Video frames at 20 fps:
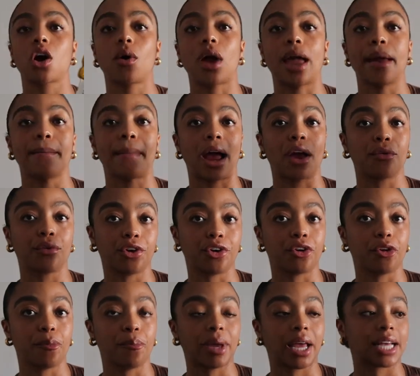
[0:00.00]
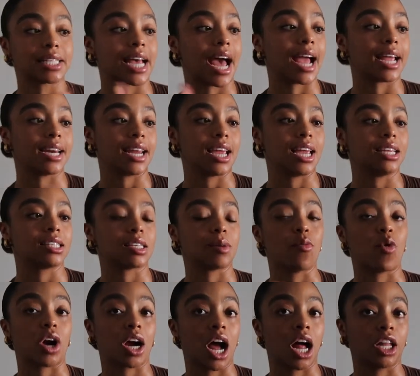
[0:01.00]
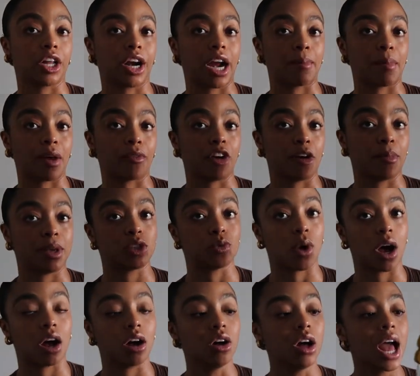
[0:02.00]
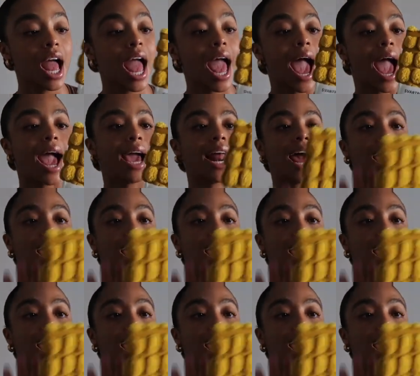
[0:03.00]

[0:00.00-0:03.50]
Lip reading: go in my room, because I need some more color in my room as well. And